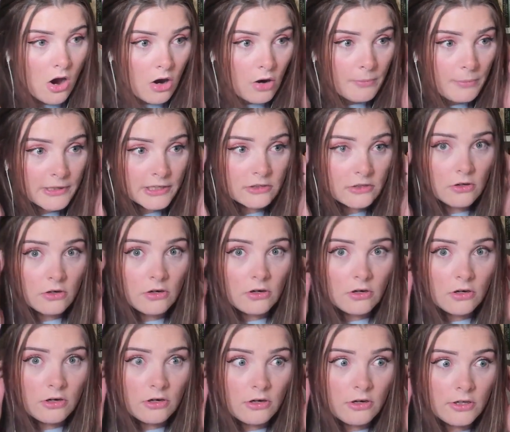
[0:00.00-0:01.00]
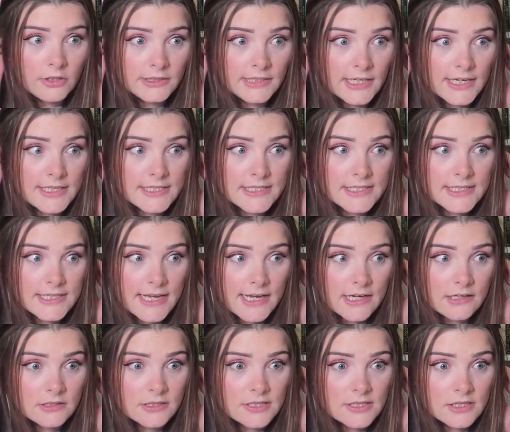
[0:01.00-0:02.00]
Oh my god, that
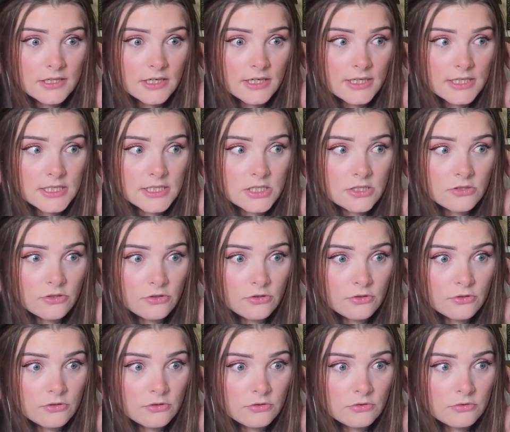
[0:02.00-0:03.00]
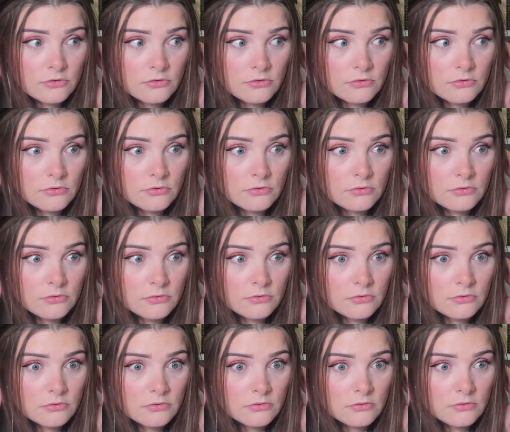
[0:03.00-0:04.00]
sound design is so
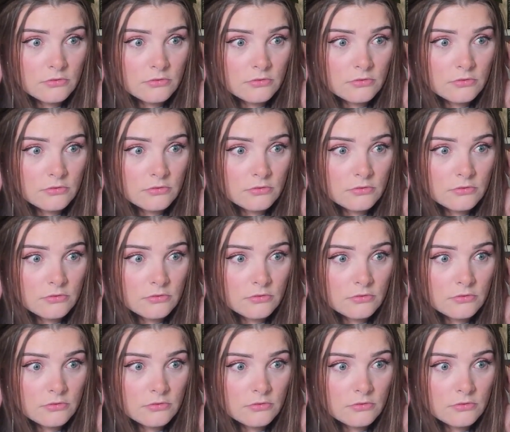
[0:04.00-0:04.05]
cool.